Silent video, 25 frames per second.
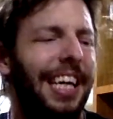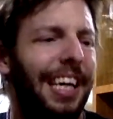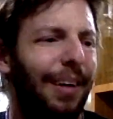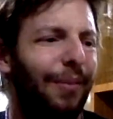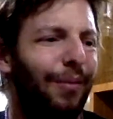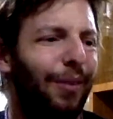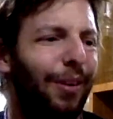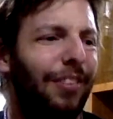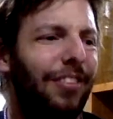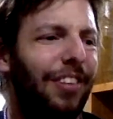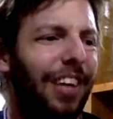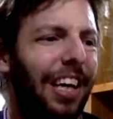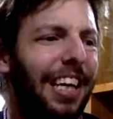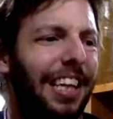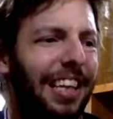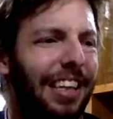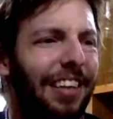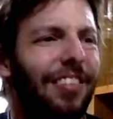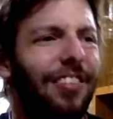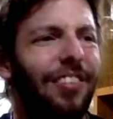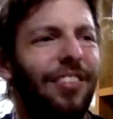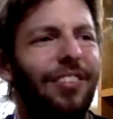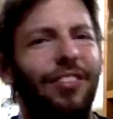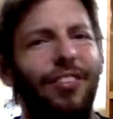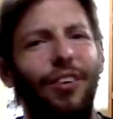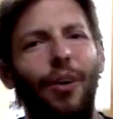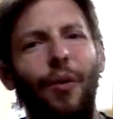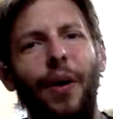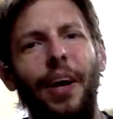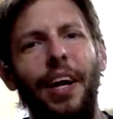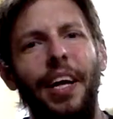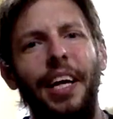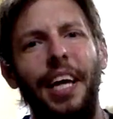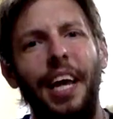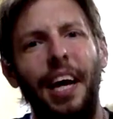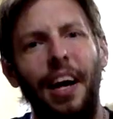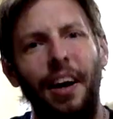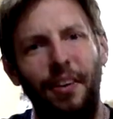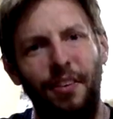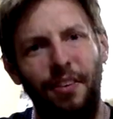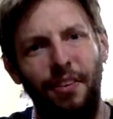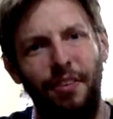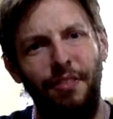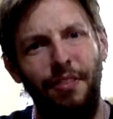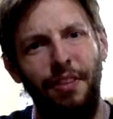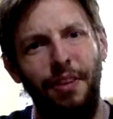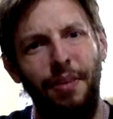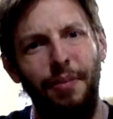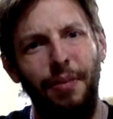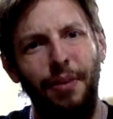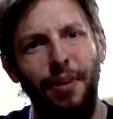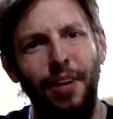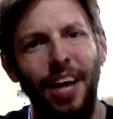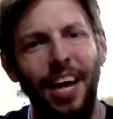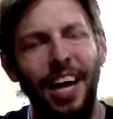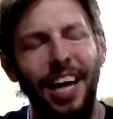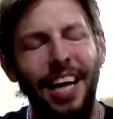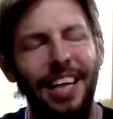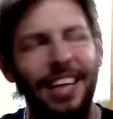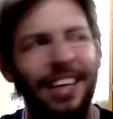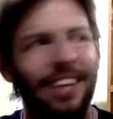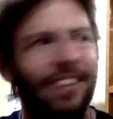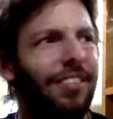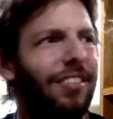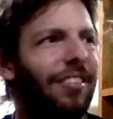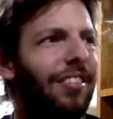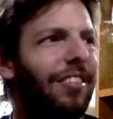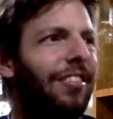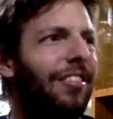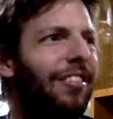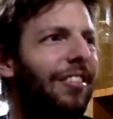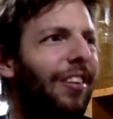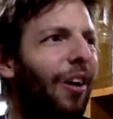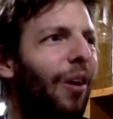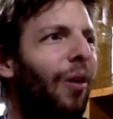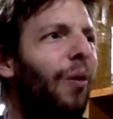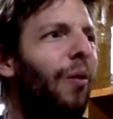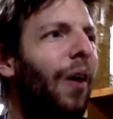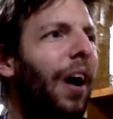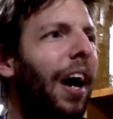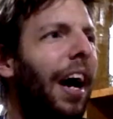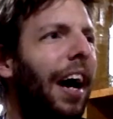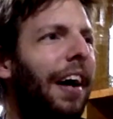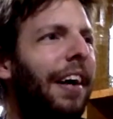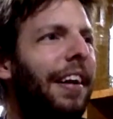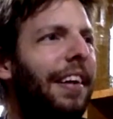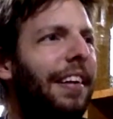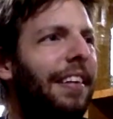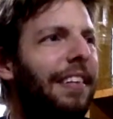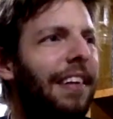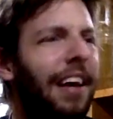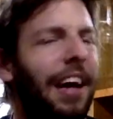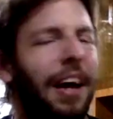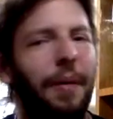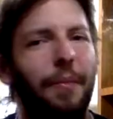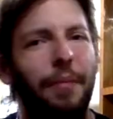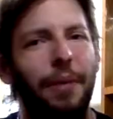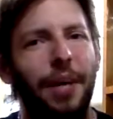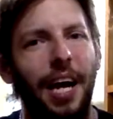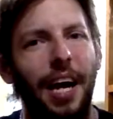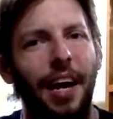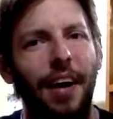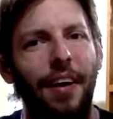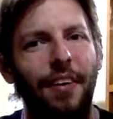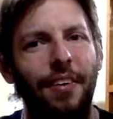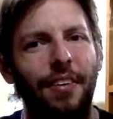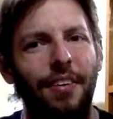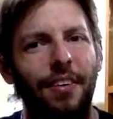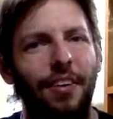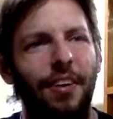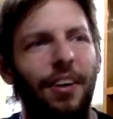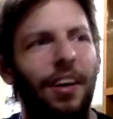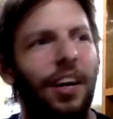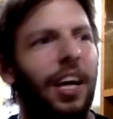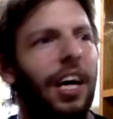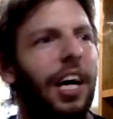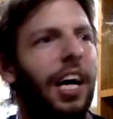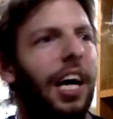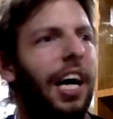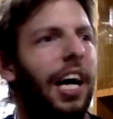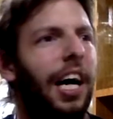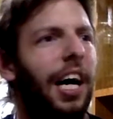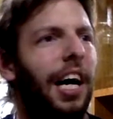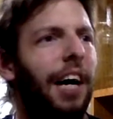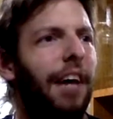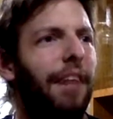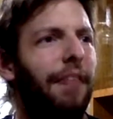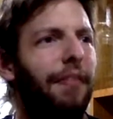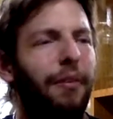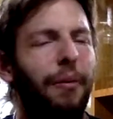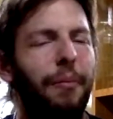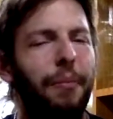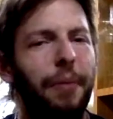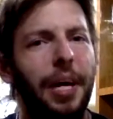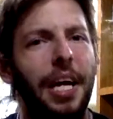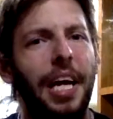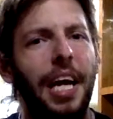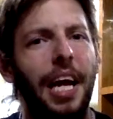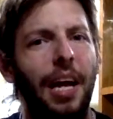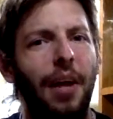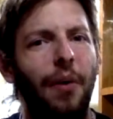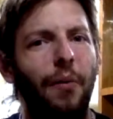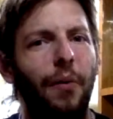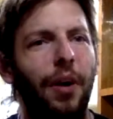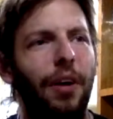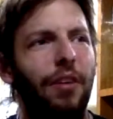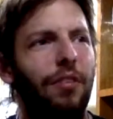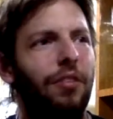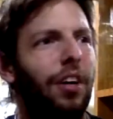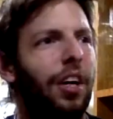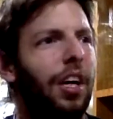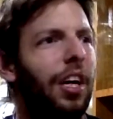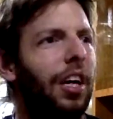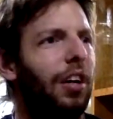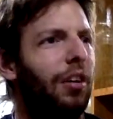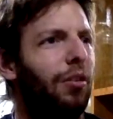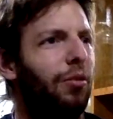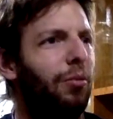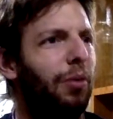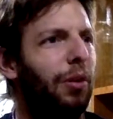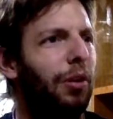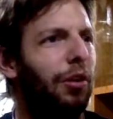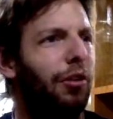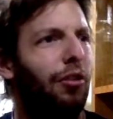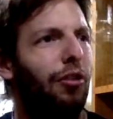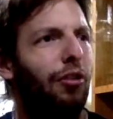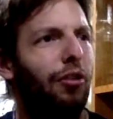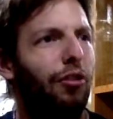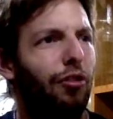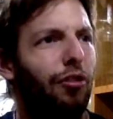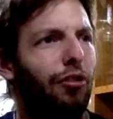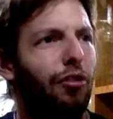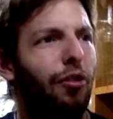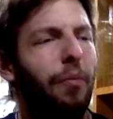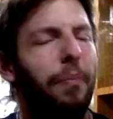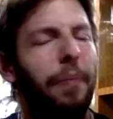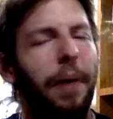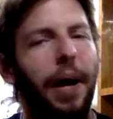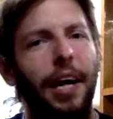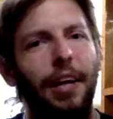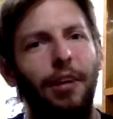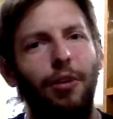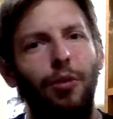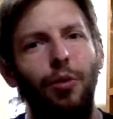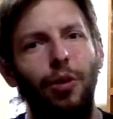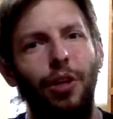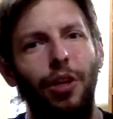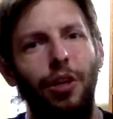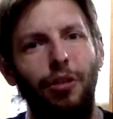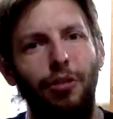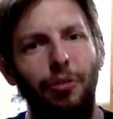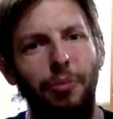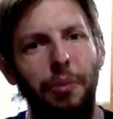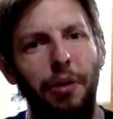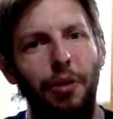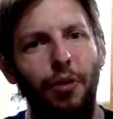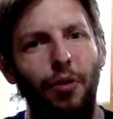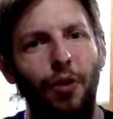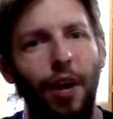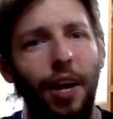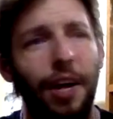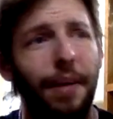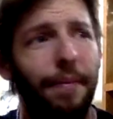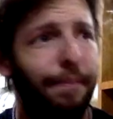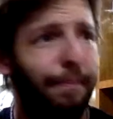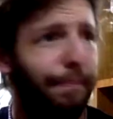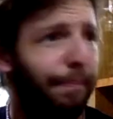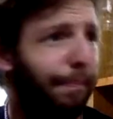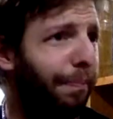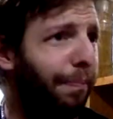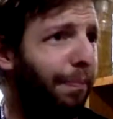and once again, this is so out of character for them, okay? This is so out of damn character, for me anyways. Because we shoot back to Elizabeth, right?